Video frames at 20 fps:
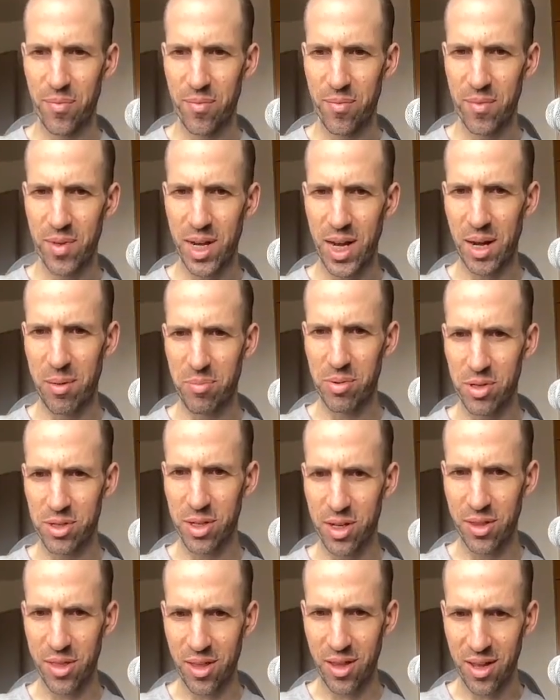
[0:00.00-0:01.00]
and I
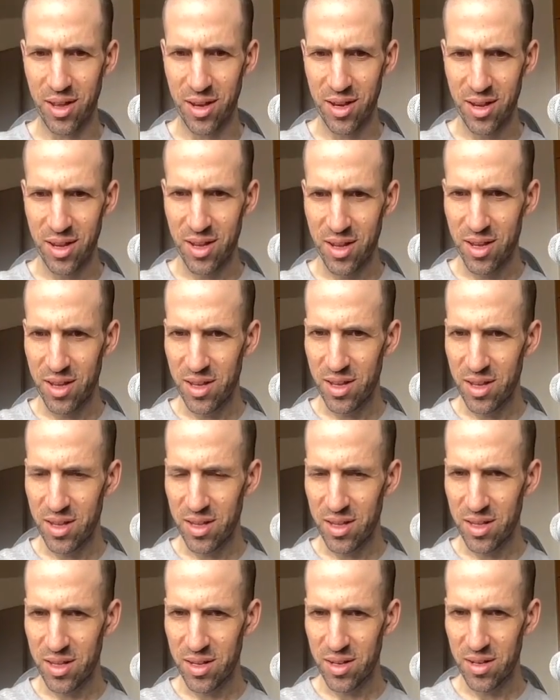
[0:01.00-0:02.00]
appreciate that.
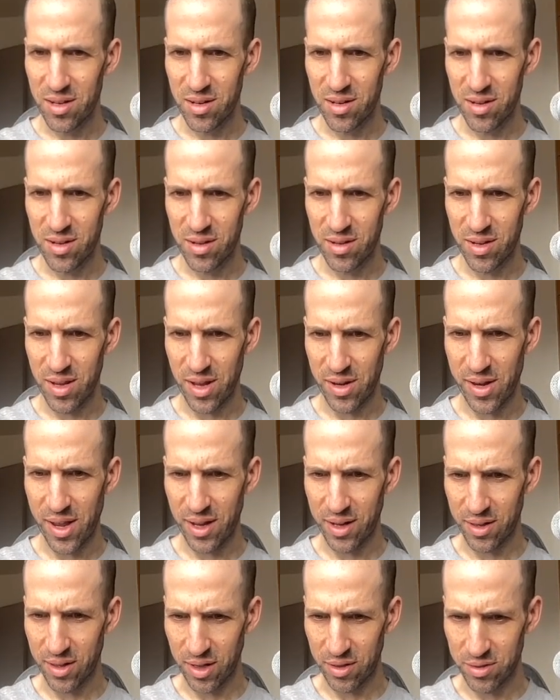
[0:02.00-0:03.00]
Yeah, Dan
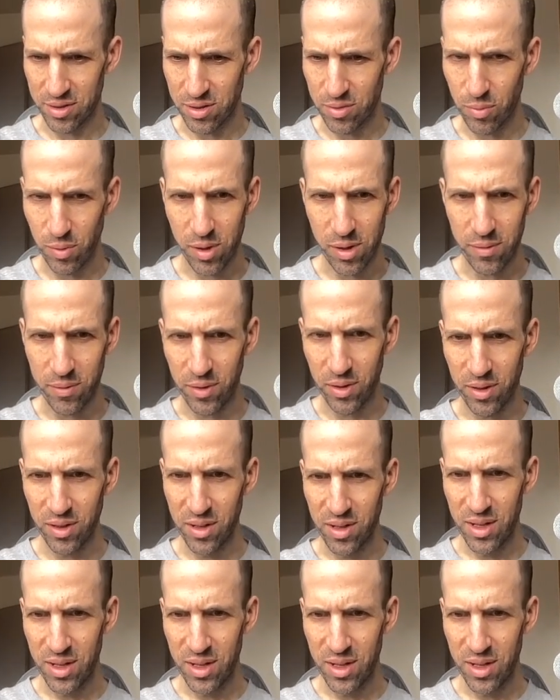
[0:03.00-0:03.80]
Clowes is wonderful.